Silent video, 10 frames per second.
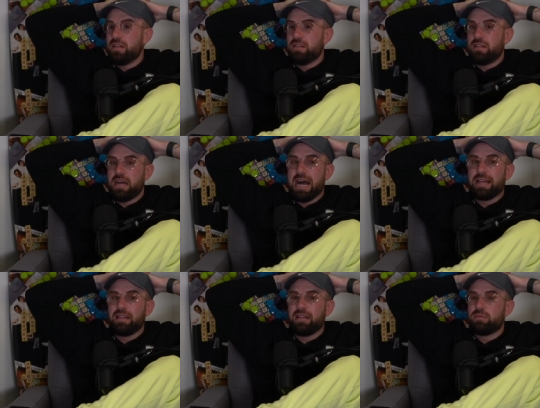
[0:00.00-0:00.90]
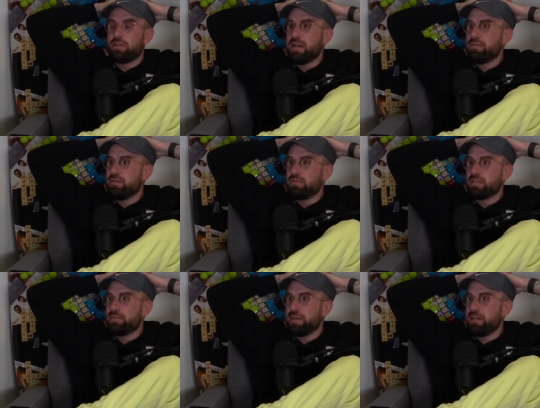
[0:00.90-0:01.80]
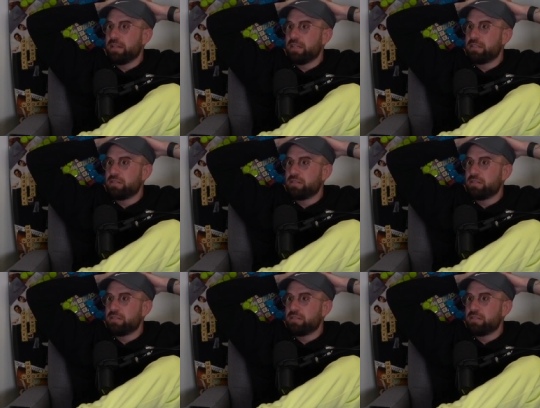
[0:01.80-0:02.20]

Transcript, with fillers: the island where everyone was apparently